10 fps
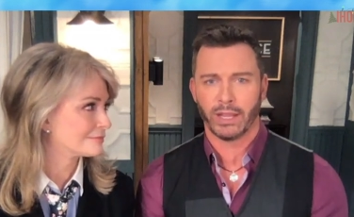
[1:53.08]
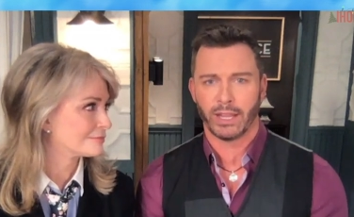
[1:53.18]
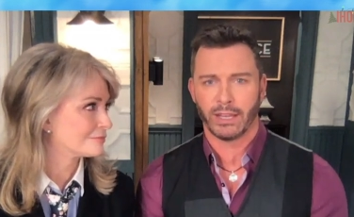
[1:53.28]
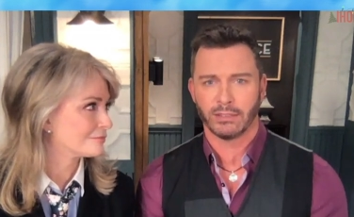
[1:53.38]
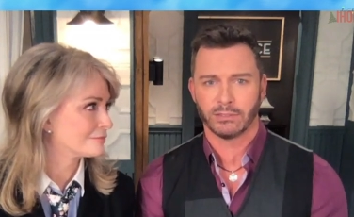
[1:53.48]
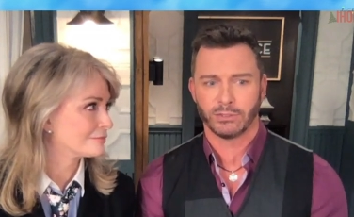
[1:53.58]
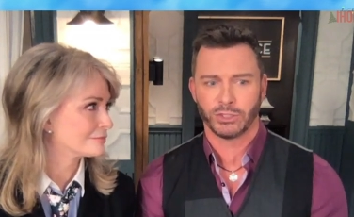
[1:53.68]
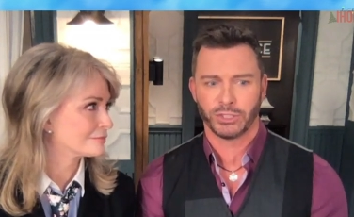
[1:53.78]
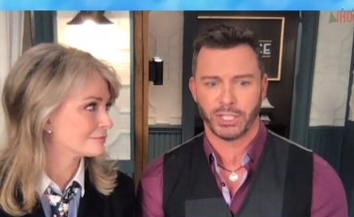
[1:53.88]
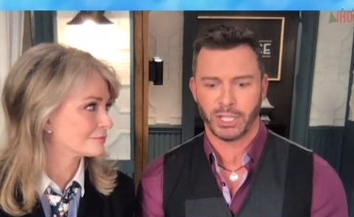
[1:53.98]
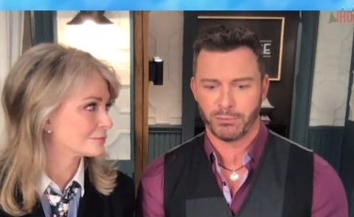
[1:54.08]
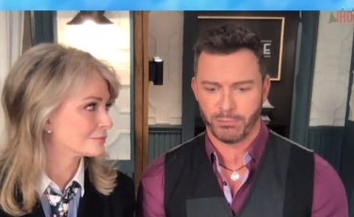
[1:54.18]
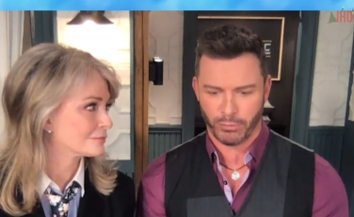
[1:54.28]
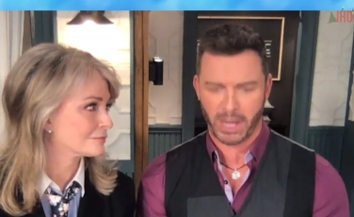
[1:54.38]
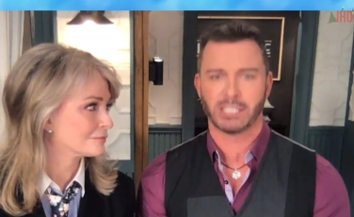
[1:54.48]
Speaker 1: and she
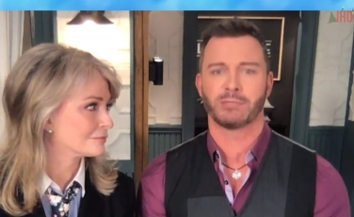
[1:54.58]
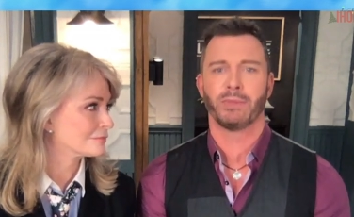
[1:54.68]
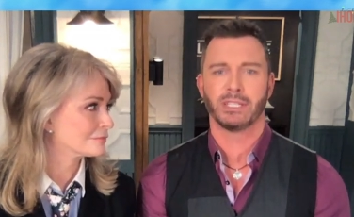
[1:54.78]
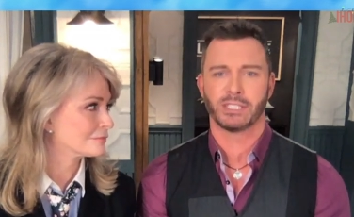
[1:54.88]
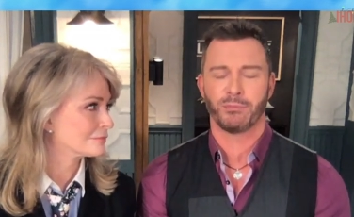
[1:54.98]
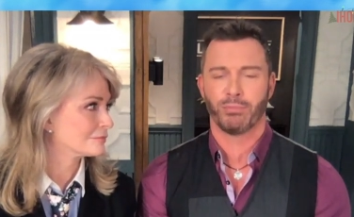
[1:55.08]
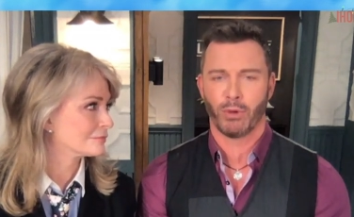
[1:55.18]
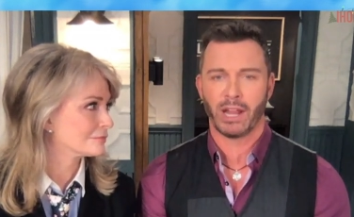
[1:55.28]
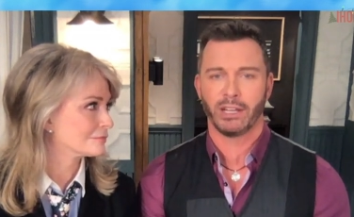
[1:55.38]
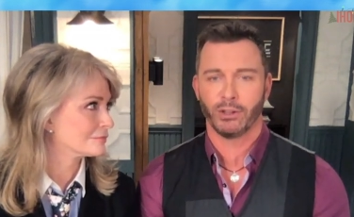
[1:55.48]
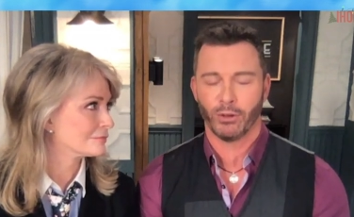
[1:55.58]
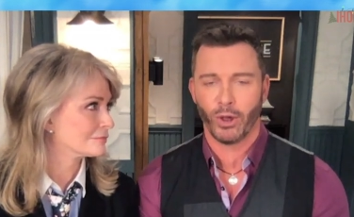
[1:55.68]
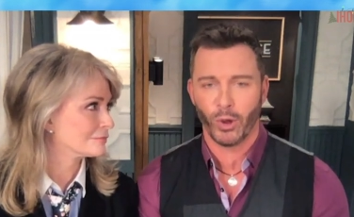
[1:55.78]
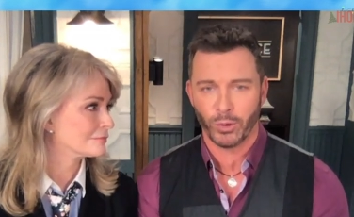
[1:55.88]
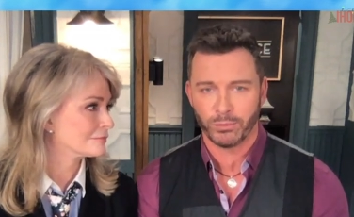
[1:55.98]
embraced me, said, Brady, you're
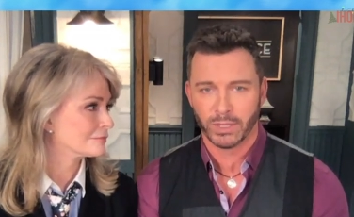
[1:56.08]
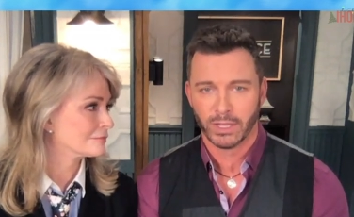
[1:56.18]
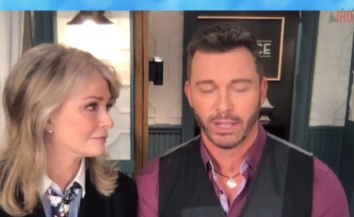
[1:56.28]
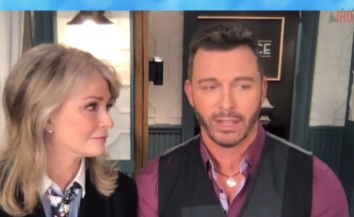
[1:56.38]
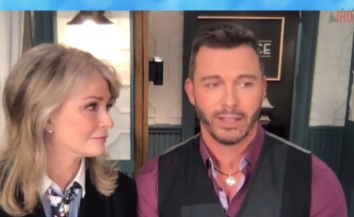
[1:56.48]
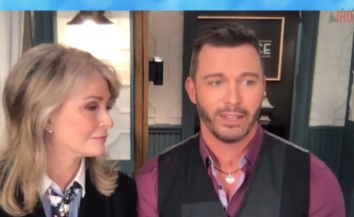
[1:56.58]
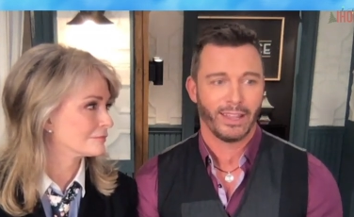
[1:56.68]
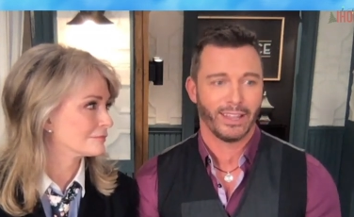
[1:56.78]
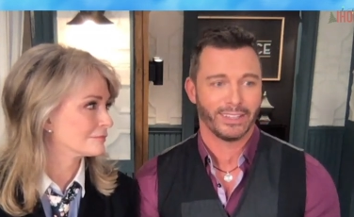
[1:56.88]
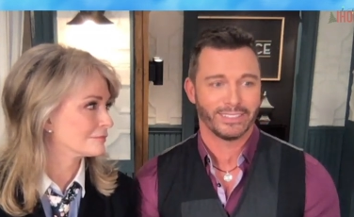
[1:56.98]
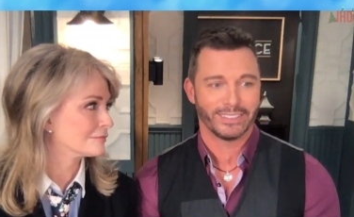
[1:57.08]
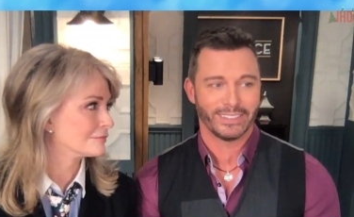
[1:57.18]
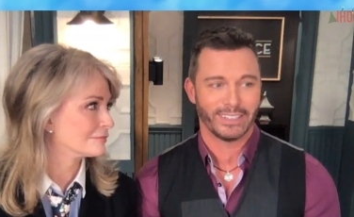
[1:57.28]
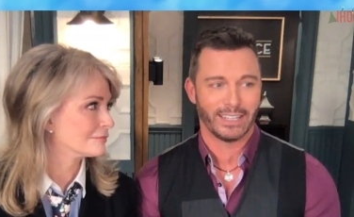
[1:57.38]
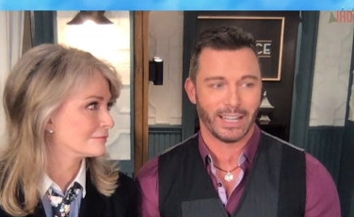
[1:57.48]
home. And
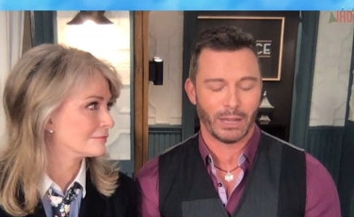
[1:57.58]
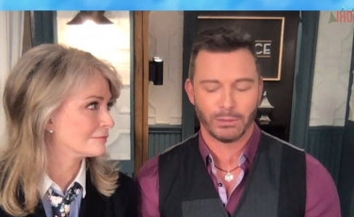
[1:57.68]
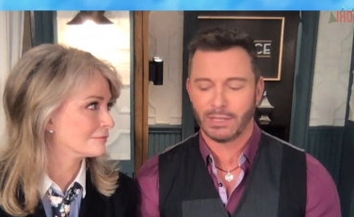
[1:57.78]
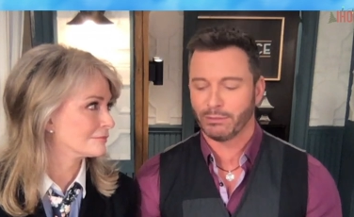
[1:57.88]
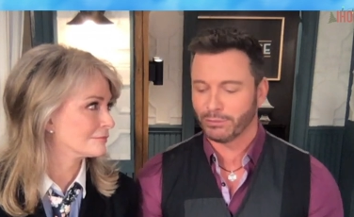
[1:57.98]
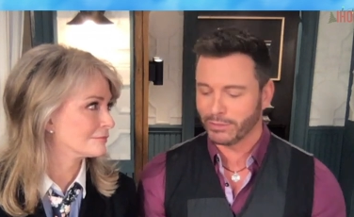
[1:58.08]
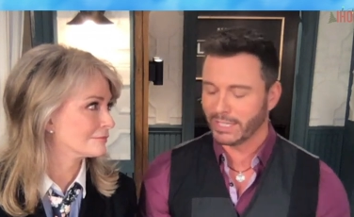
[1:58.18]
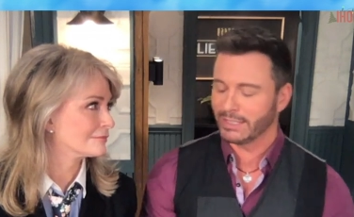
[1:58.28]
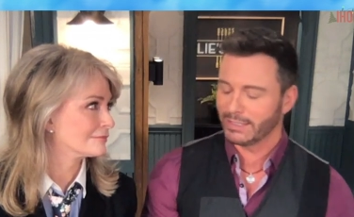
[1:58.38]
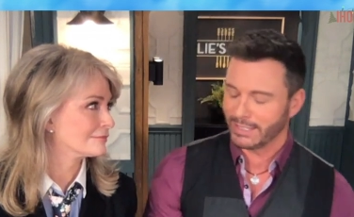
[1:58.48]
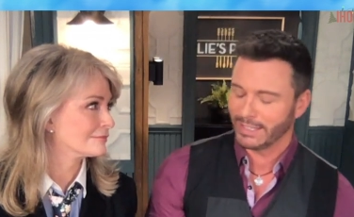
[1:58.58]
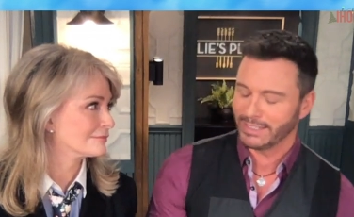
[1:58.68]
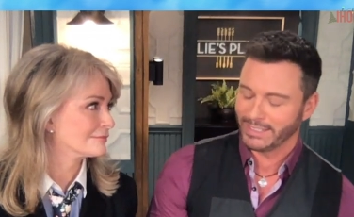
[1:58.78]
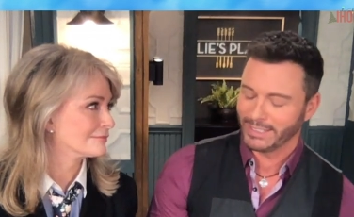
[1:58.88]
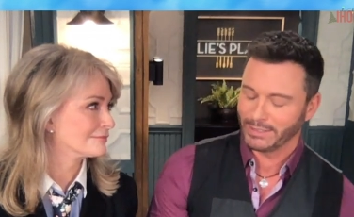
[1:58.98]
I will never forget that.
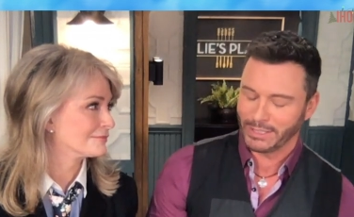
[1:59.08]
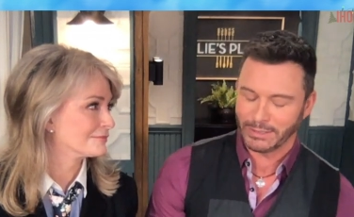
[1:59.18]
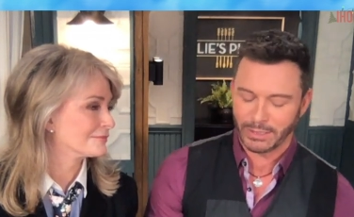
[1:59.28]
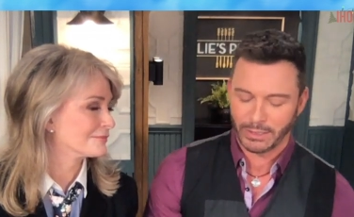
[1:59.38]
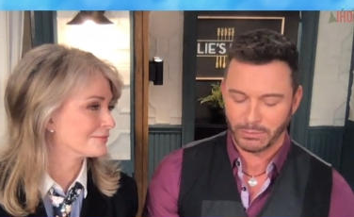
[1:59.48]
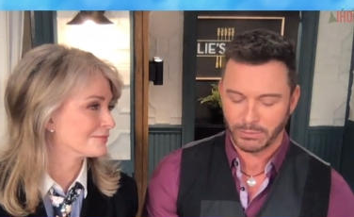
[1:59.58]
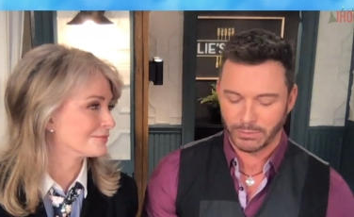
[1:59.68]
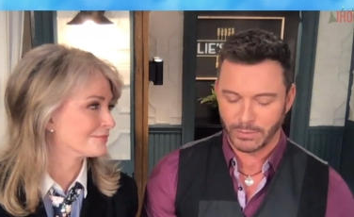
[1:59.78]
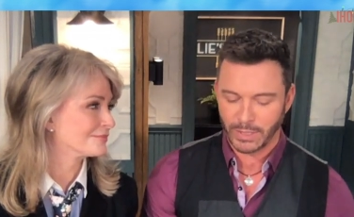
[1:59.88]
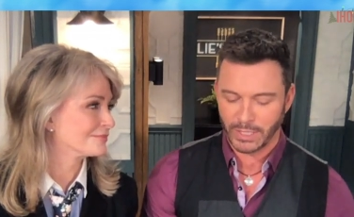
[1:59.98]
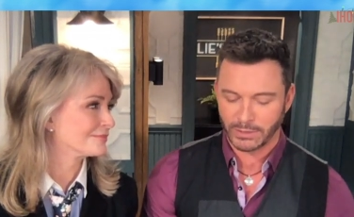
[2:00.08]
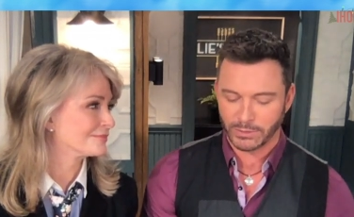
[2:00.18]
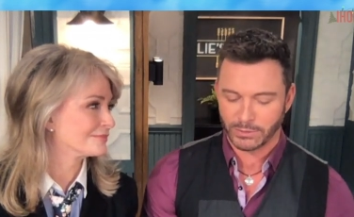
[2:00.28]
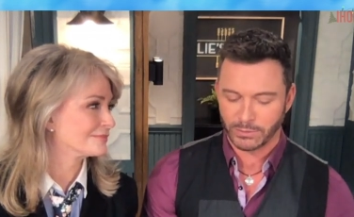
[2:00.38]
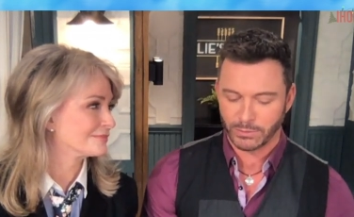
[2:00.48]
It, it, it, it
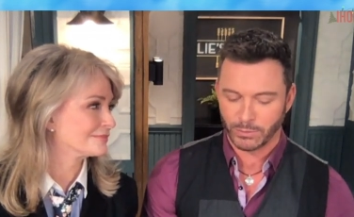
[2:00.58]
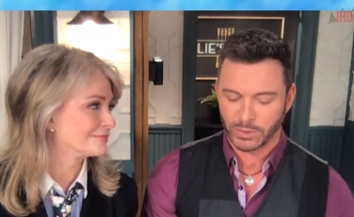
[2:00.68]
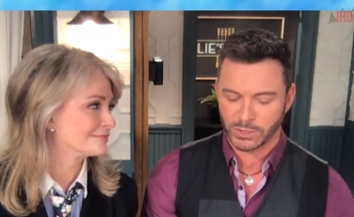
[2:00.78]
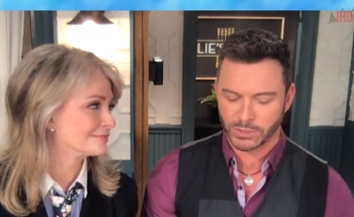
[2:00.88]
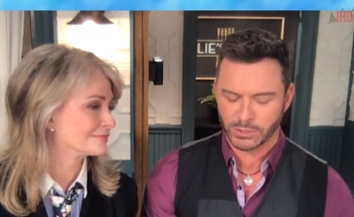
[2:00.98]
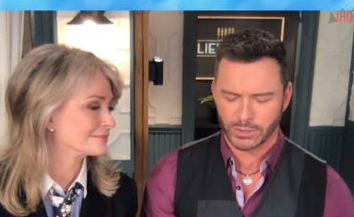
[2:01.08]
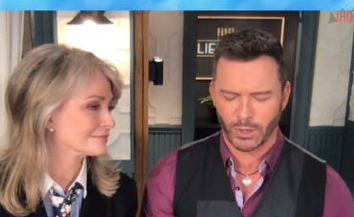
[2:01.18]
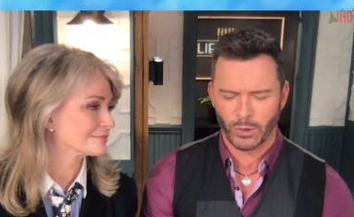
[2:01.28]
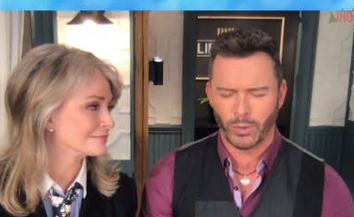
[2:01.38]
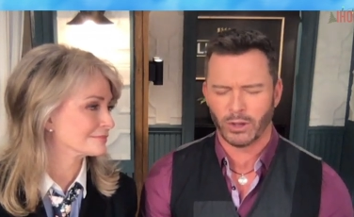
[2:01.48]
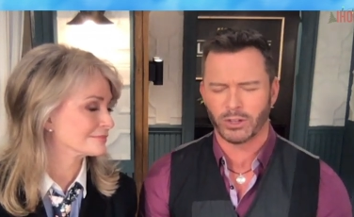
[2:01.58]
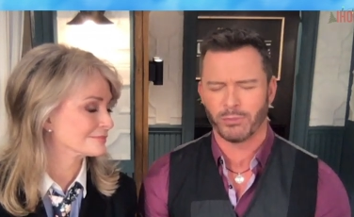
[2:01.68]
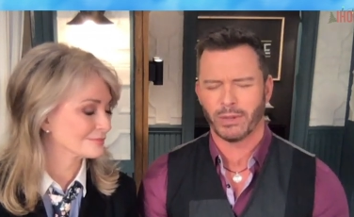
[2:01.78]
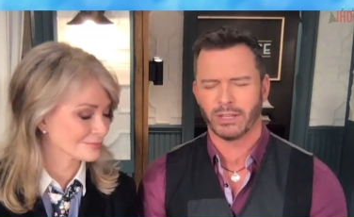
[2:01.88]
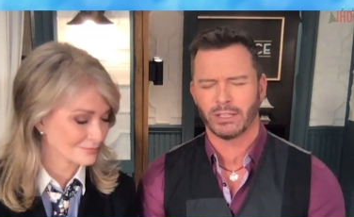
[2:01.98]
was so
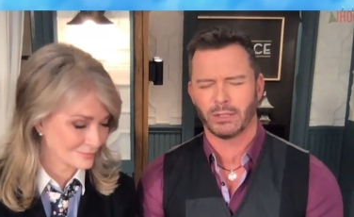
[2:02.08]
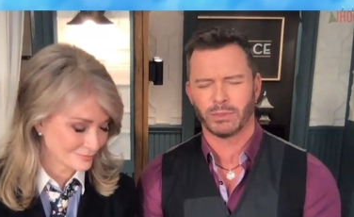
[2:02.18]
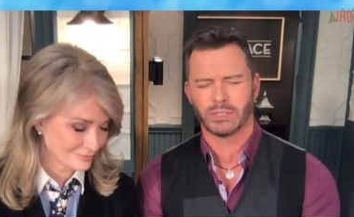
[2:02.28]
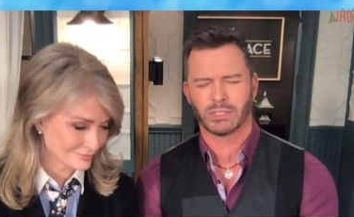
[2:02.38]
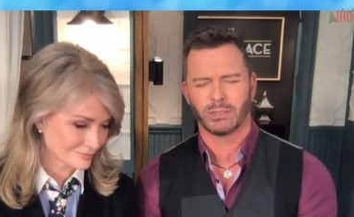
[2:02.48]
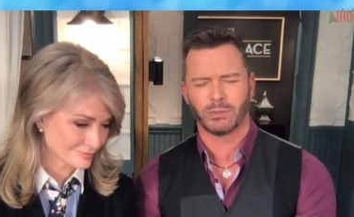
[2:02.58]
welcoming. It was, it was